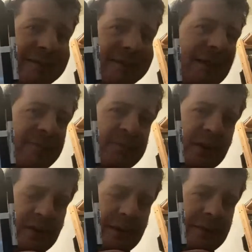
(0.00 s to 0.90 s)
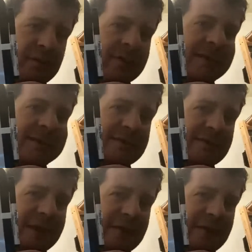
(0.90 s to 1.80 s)
left,
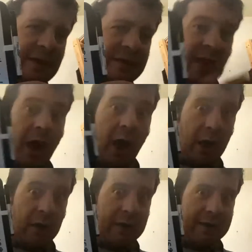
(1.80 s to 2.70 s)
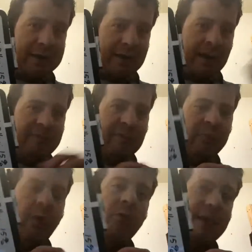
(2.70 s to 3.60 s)
progressive left, tolerant left,
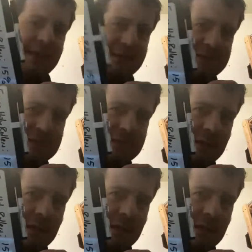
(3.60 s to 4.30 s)
wokies.